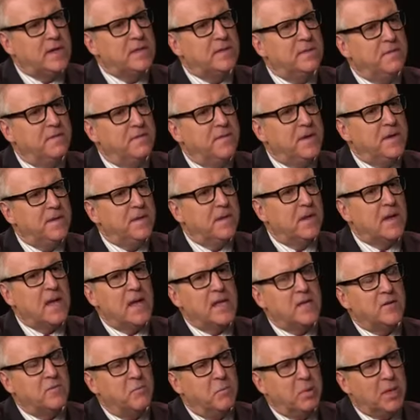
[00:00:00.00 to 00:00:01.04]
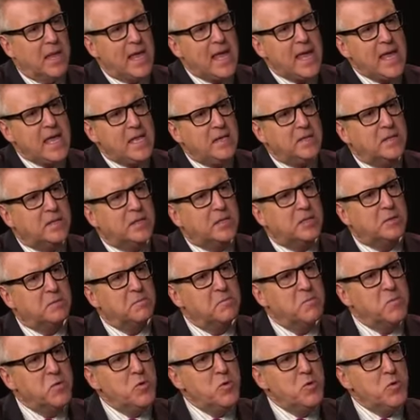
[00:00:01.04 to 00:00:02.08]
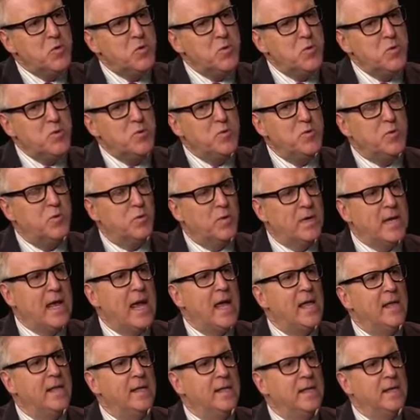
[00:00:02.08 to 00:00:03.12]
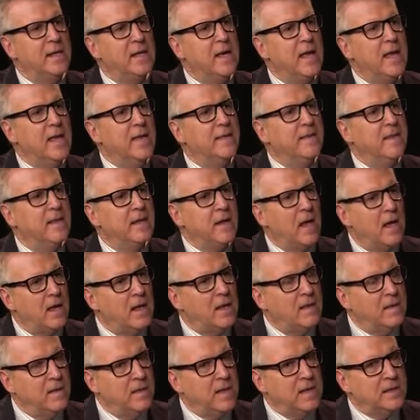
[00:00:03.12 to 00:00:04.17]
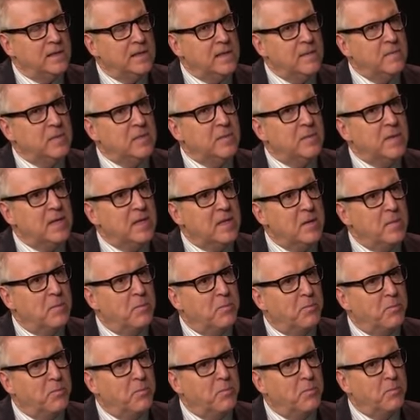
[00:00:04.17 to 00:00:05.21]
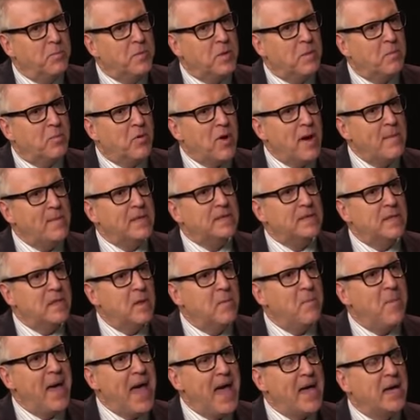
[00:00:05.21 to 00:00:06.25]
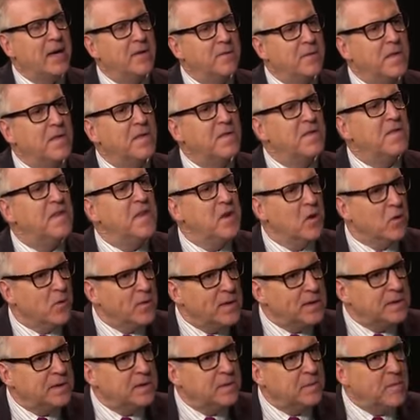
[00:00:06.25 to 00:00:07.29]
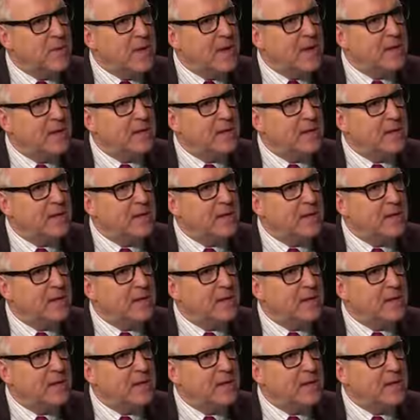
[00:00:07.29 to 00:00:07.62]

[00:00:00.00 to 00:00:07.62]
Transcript: doesn't fit the kind of bland, smooth reality that seems to be in the premise, in the back of the theorist's mind.